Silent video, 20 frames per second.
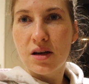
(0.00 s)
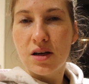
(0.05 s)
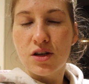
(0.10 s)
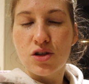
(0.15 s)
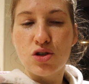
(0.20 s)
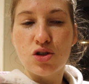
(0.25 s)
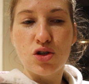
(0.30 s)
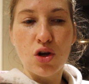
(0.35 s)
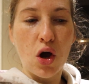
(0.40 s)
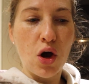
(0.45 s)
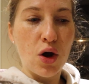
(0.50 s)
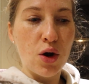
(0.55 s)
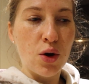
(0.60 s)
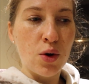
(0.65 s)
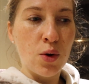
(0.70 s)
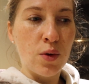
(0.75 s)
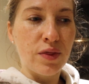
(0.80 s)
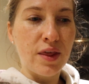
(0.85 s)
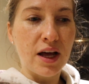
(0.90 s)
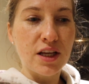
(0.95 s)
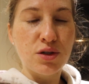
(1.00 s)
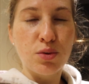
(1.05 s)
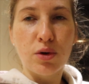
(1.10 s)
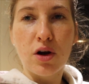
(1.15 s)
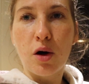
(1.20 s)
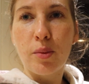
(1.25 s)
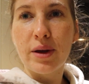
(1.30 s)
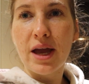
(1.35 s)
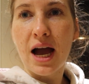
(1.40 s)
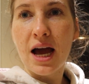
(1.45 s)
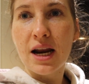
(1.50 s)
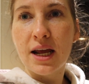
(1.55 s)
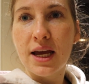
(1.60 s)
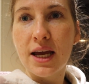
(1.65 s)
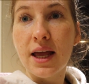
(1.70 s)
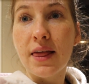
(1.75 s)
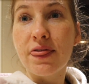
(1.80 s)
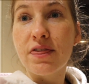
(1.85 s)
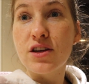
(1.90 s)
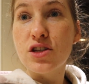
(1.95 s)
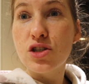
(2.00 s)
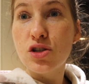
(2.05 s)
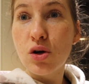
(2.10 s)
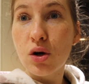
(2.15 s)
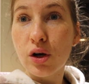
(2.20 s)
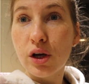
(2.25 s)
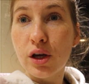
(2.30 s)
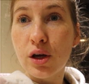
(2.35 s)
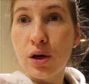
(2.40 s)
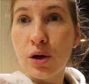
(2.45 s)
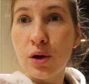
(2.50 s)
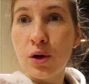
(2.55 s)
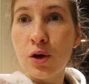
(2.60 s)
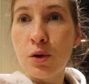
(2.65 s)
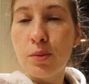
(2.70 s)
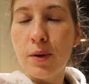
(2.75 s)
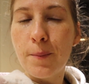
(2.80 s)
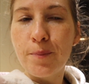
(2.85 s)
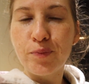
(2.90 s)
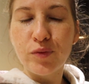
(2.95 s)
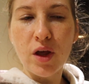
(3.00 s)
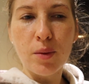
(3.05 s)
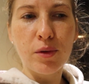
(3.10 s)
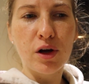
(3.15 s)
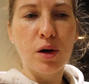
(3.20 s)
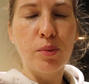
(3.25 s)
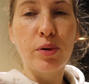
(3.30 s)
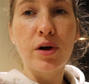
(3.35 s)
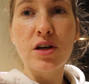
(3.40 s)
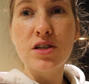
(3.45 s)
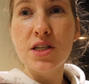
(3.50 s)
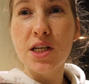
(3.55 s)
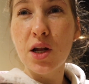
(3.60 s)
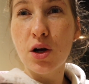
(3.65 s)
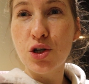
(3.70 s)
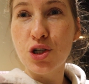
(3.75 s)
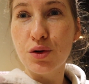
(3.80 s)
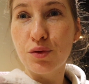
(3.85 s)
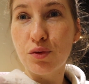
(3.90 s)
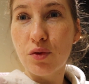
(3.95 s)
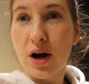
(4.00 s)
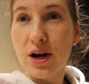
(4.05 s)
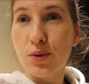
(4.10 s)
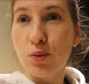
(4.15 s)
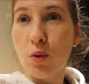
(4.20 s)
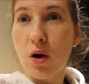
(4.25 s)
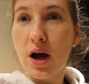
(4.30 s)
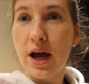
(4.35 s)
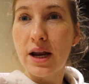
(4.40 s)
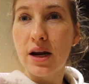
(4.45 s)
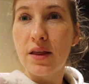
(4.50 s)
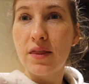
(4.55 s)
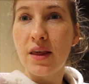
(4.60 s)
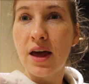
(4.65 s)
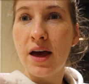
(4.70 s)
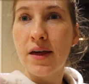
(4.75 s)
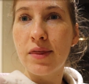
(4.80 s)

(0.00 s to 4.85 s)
So that's when I'll be adding the stock cube. I'm going to put a slosh of red wine in there